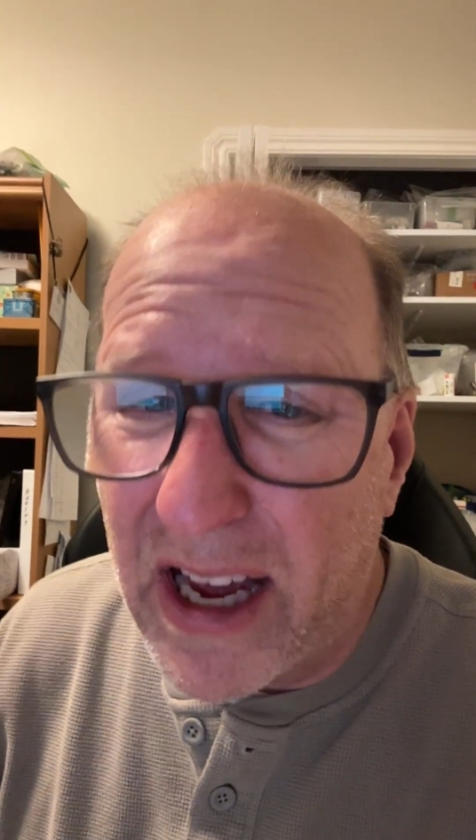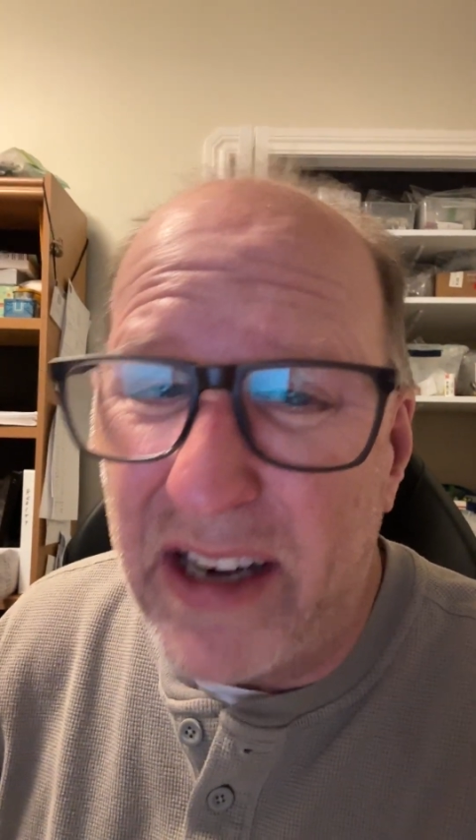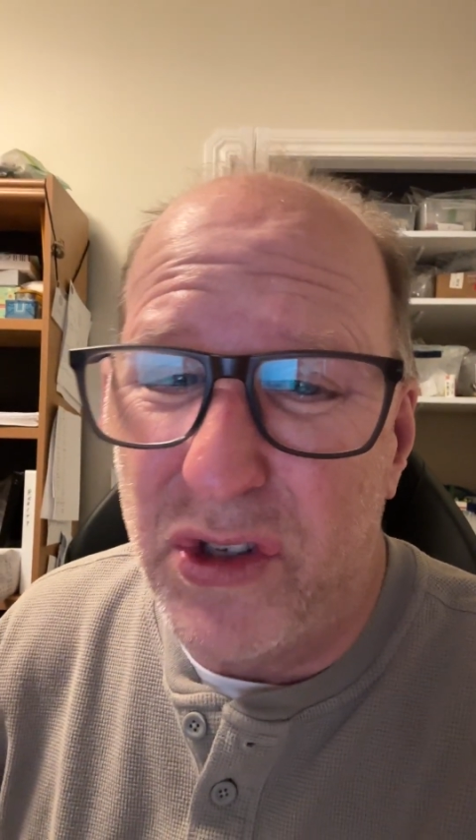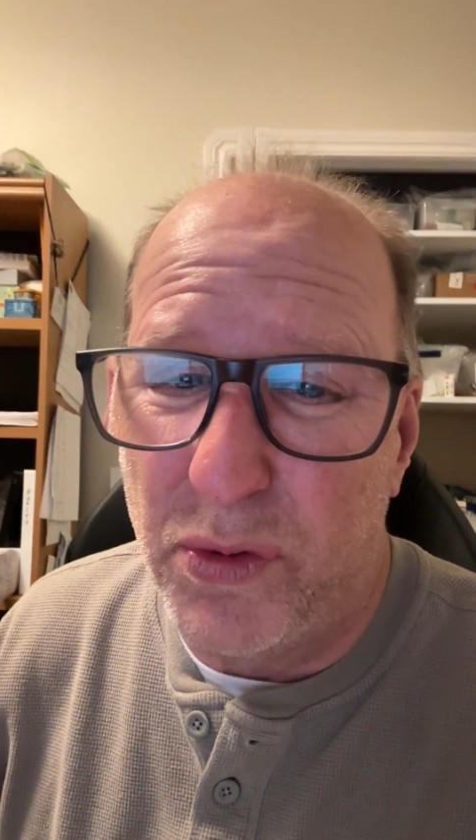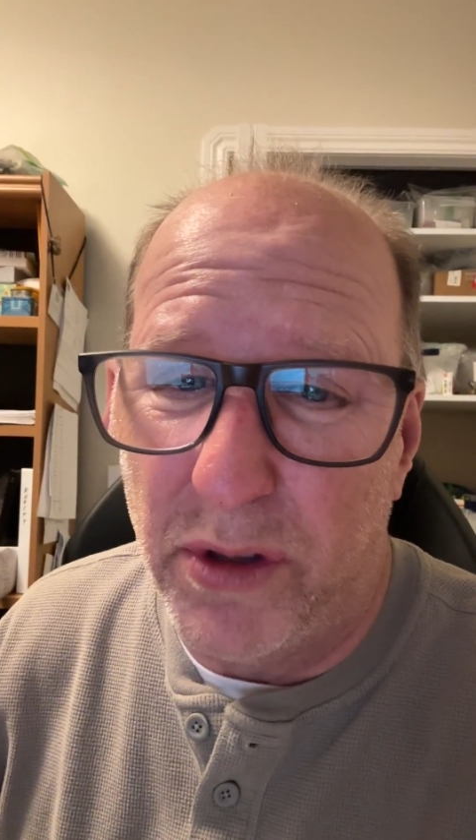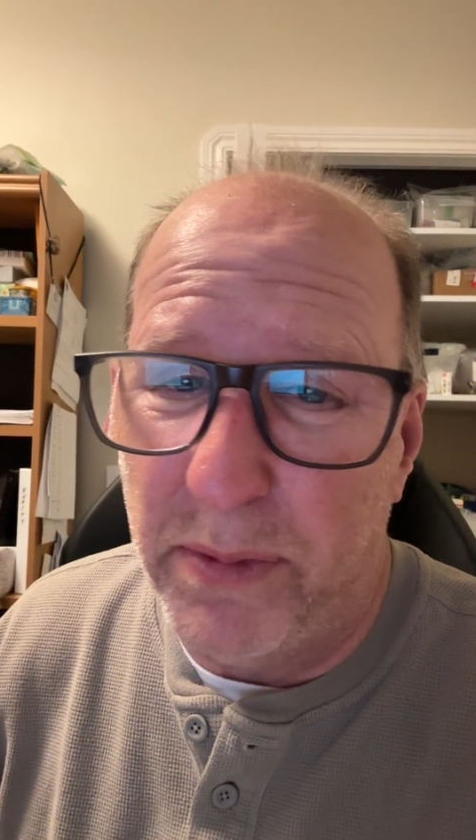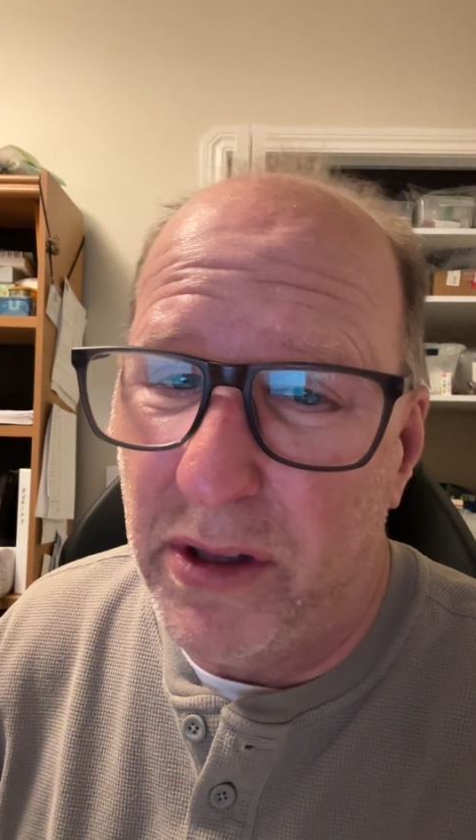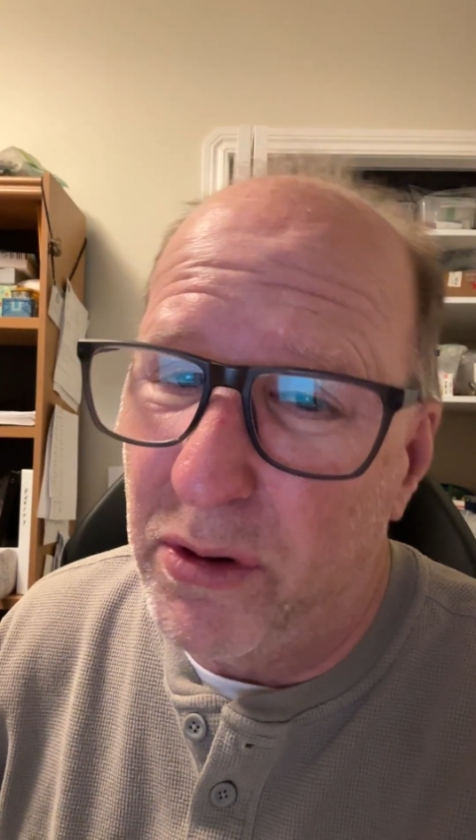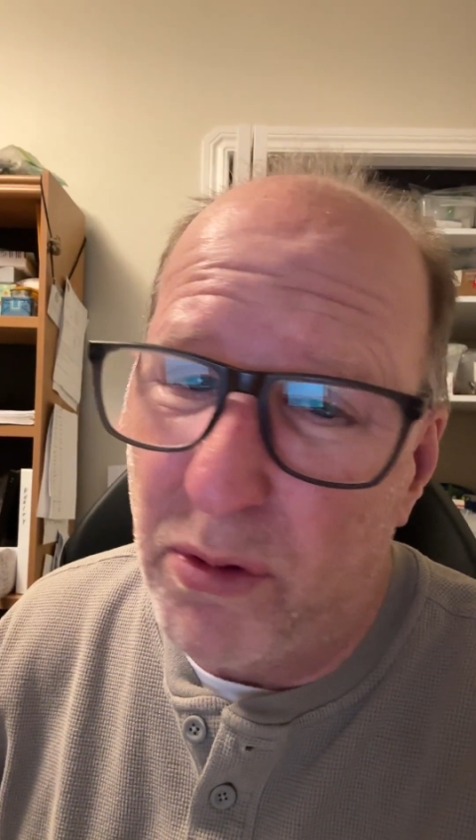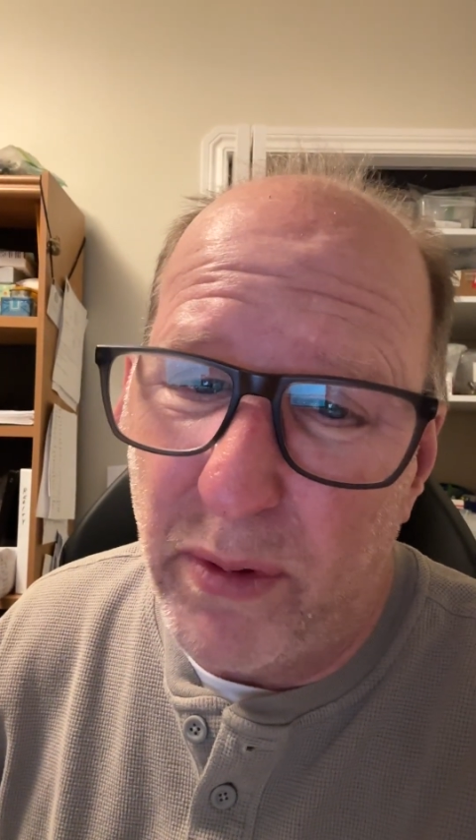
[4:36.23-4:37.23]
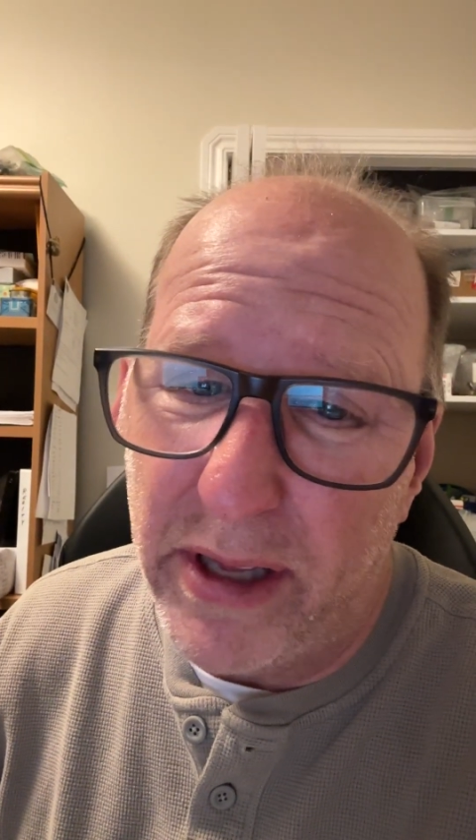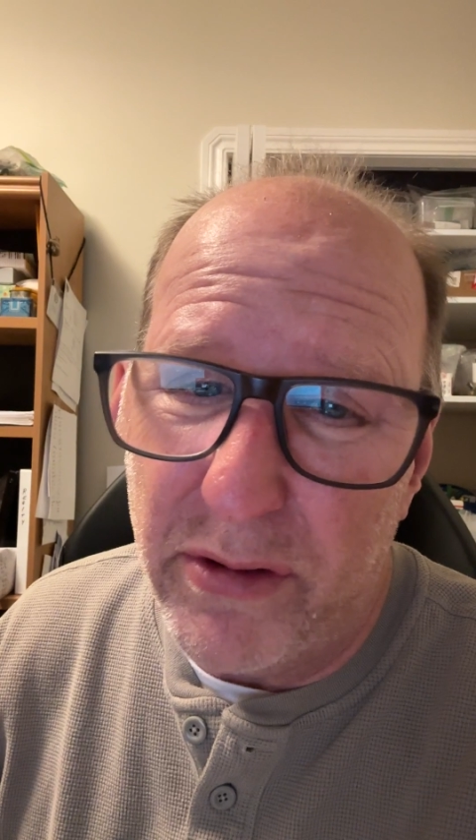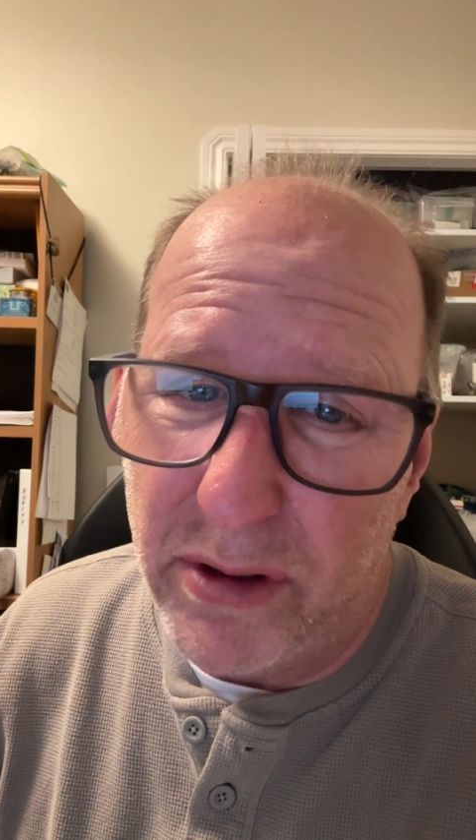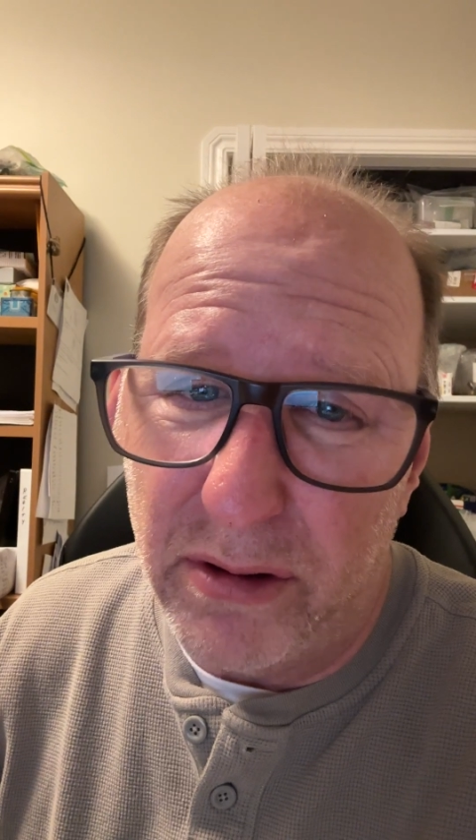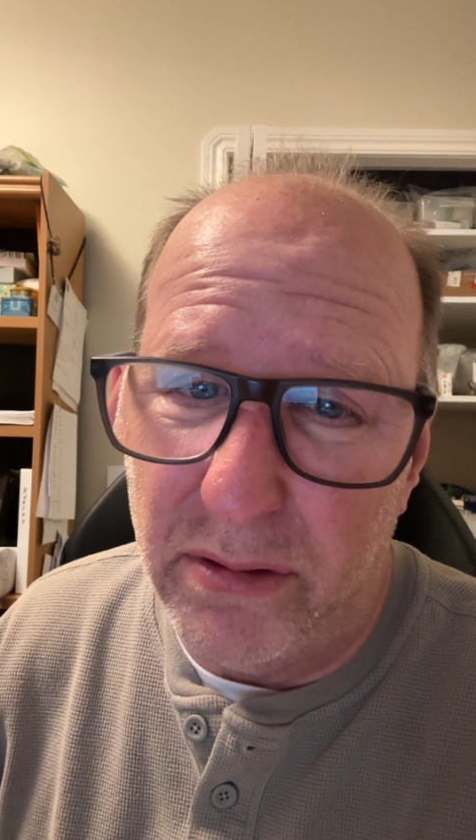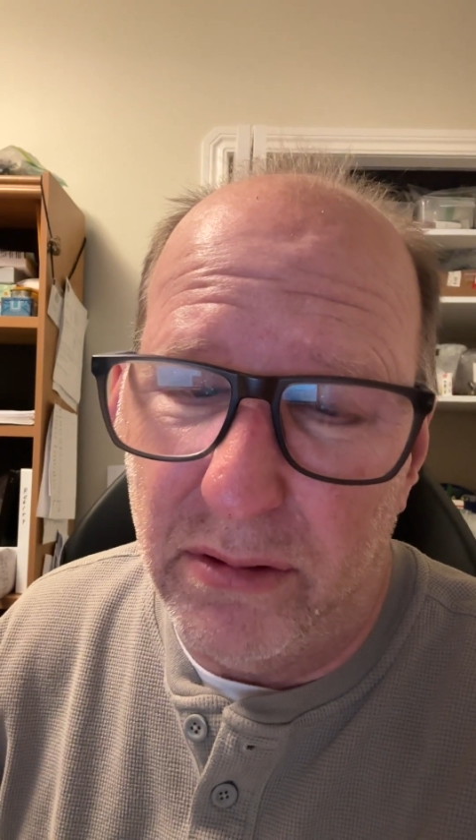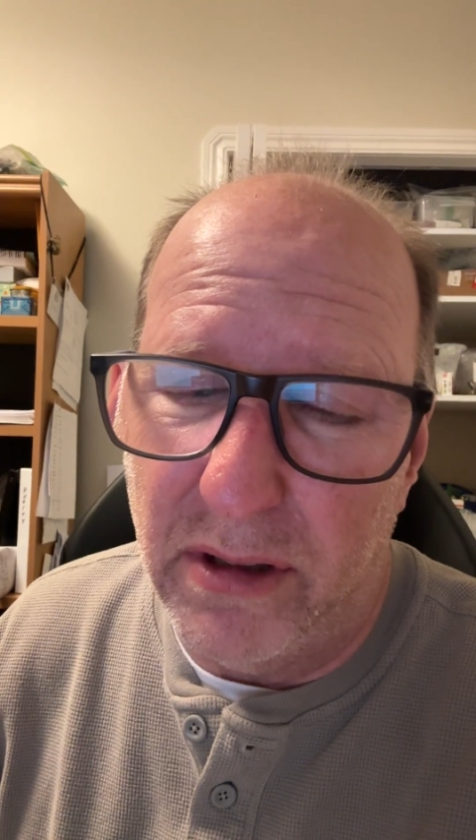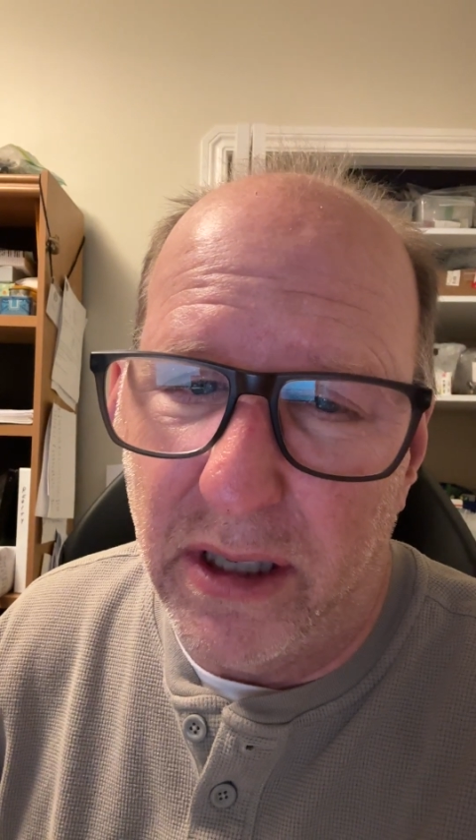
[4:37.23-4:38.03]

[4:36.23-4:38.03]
honest with me the whole way through.